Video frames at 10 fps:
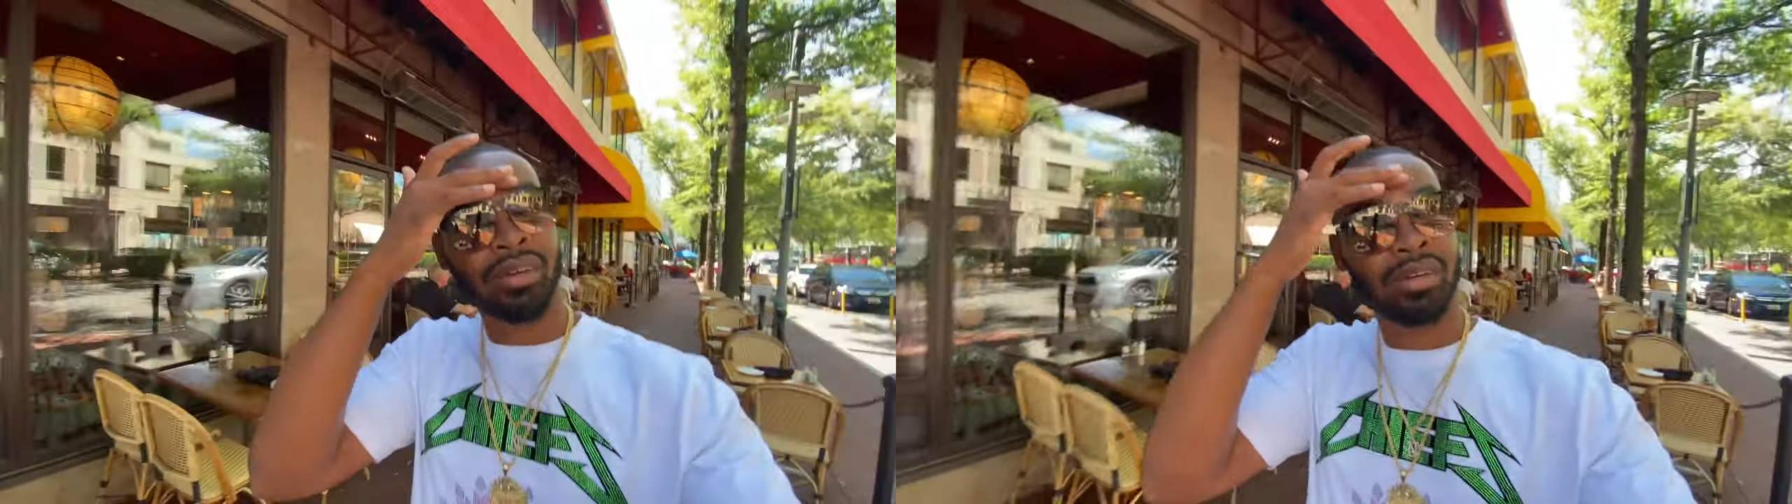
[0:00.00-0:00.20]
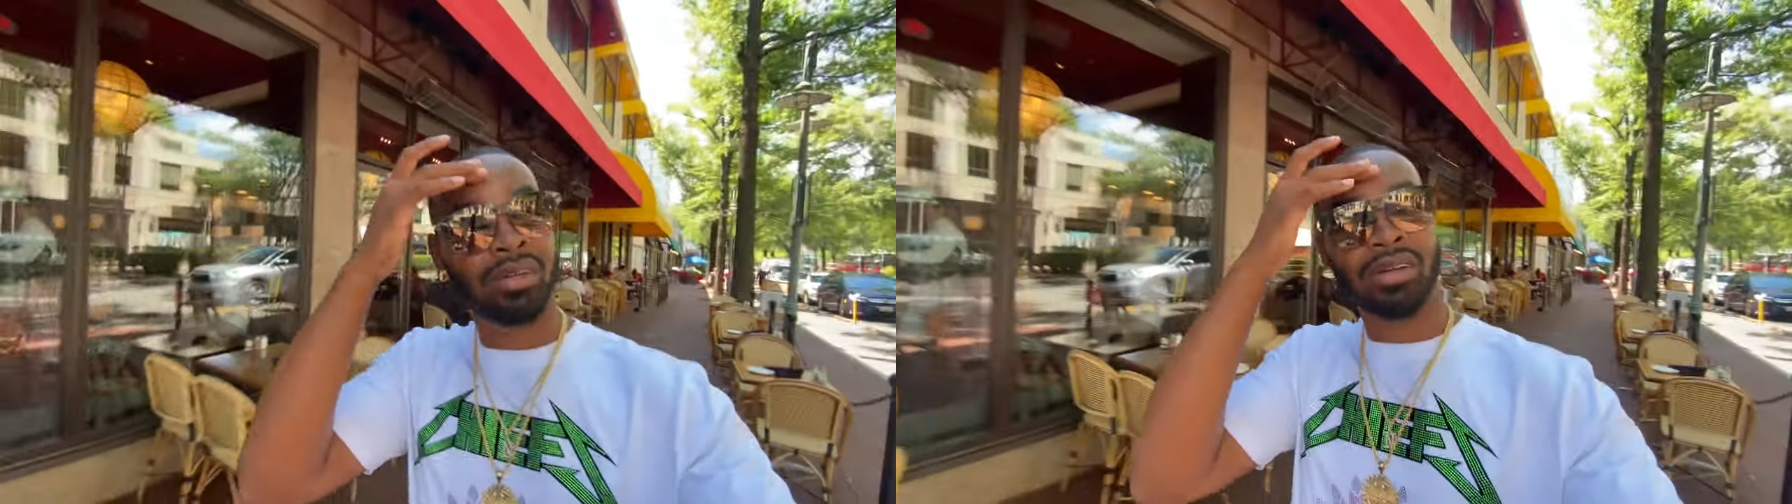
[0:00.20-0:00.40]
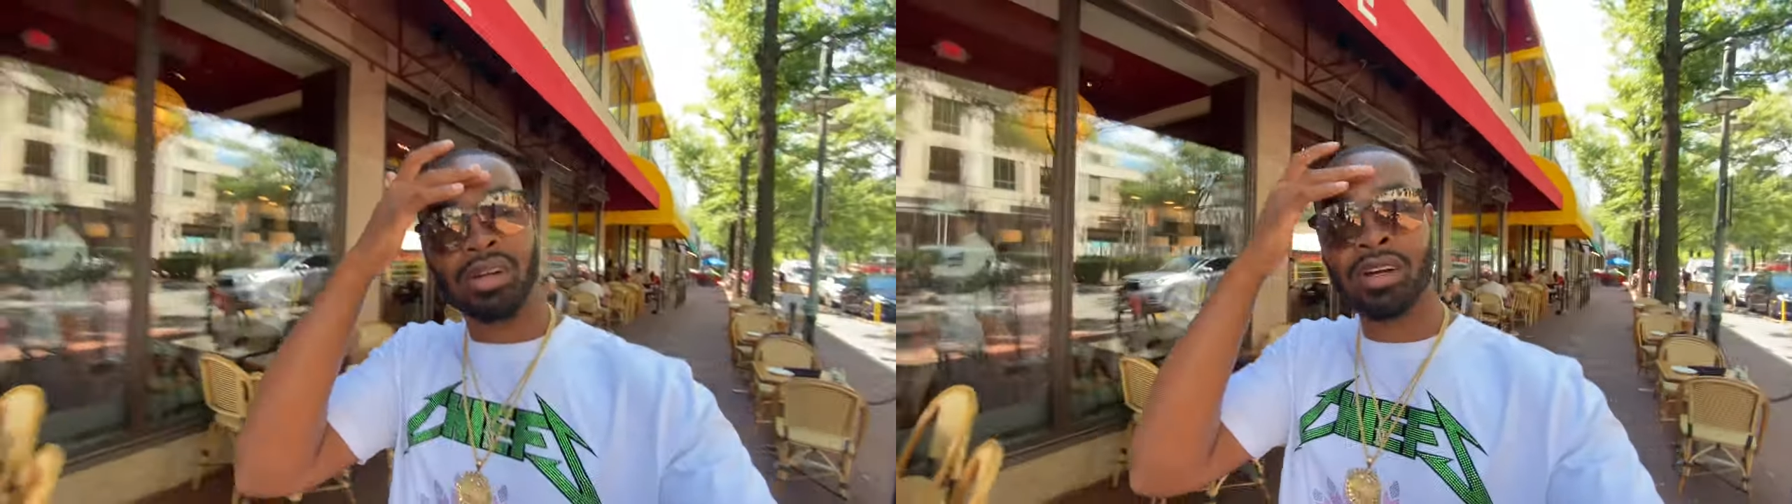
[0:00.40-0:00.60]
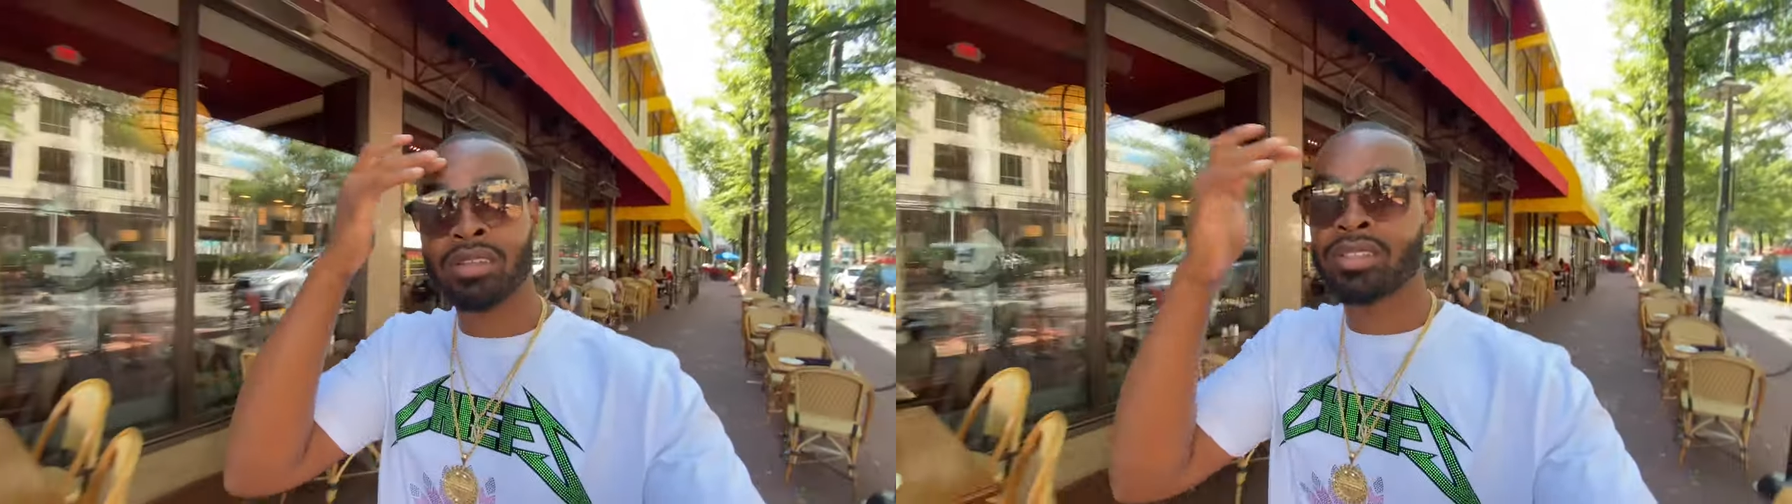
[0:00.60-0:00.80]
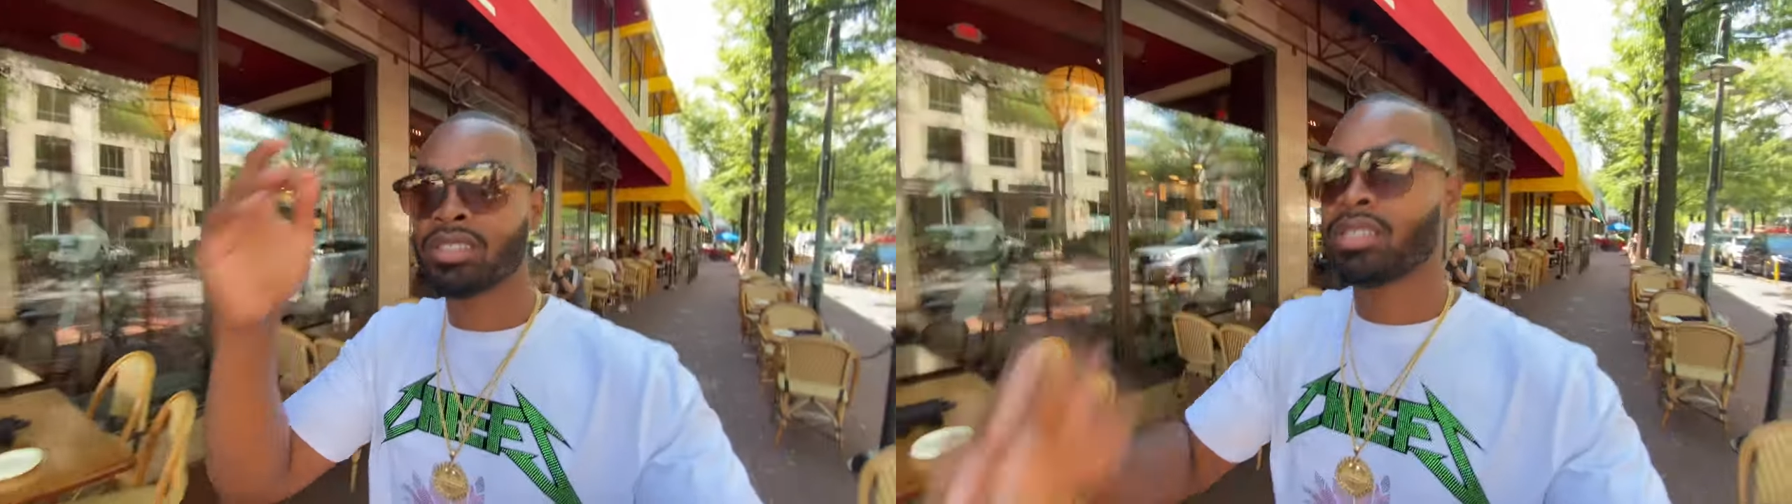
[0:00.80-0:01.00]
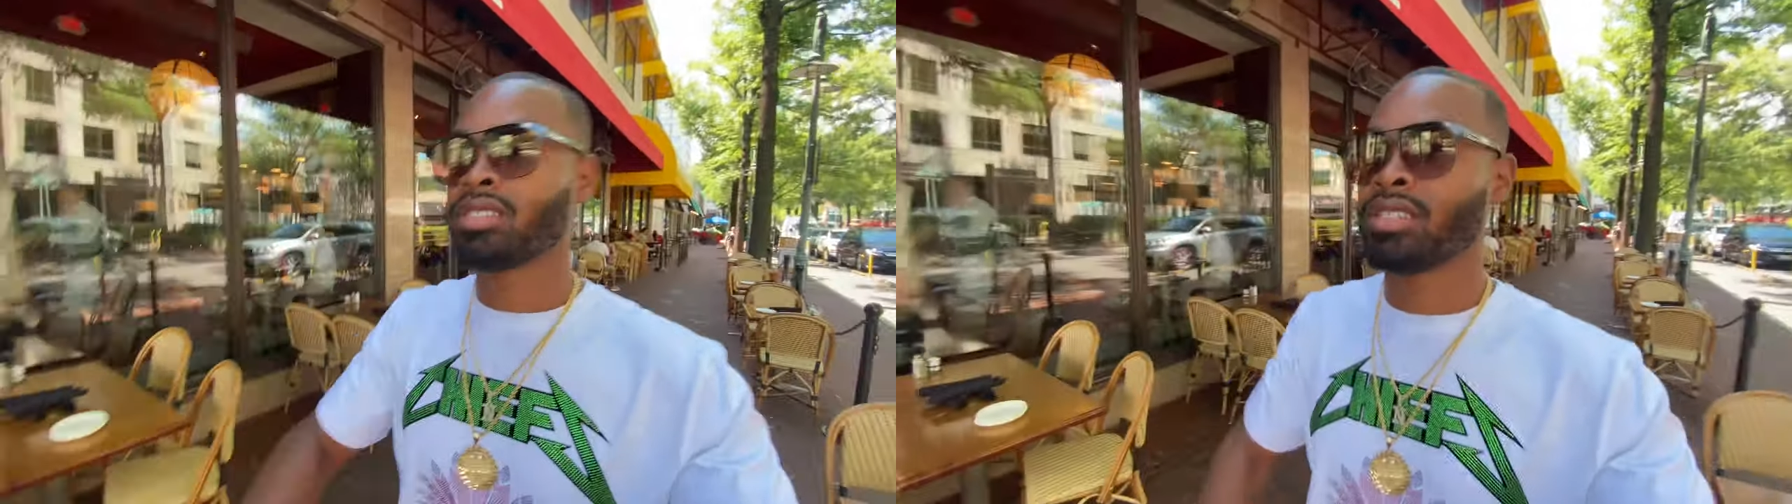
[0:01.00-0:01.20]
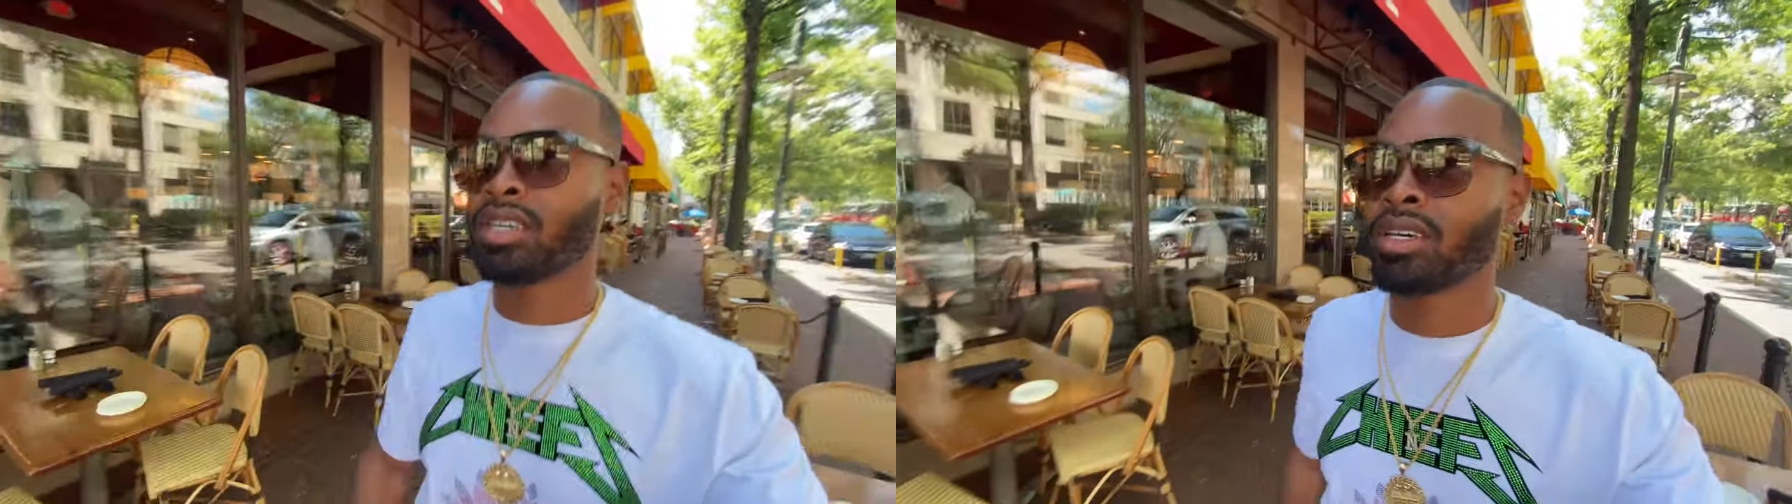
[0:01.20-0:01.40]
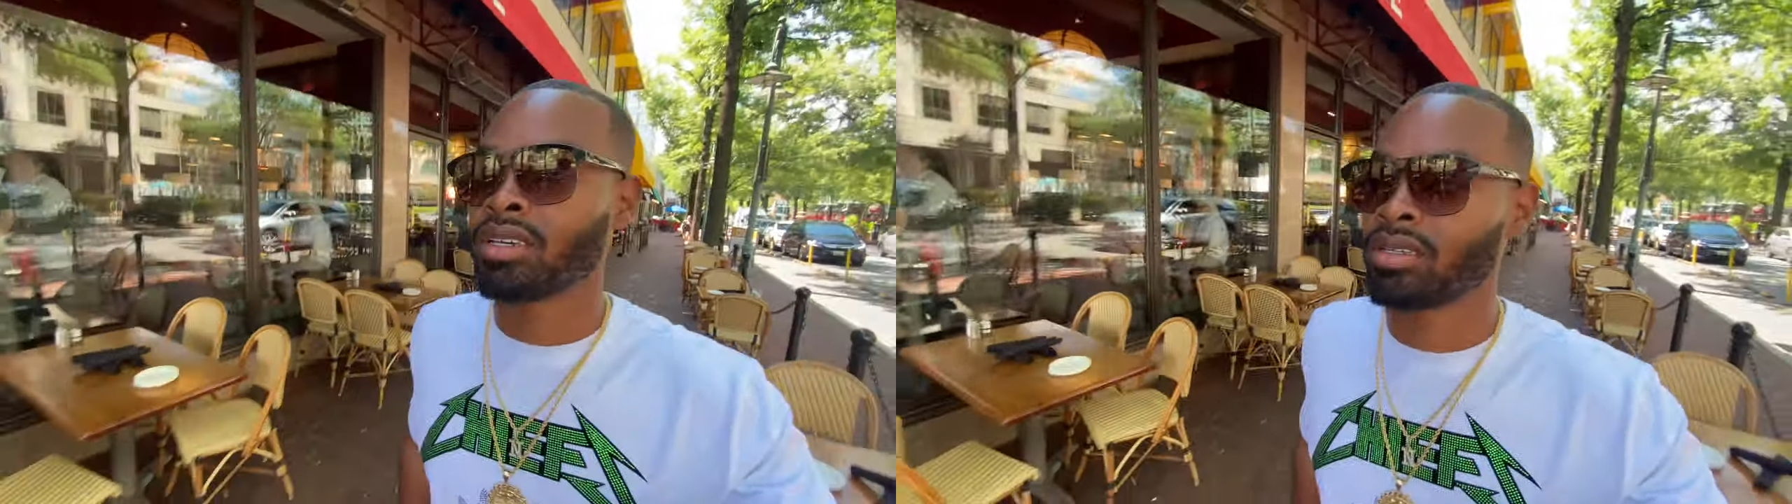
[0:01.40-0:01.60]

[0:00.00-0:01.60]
in Arlington today.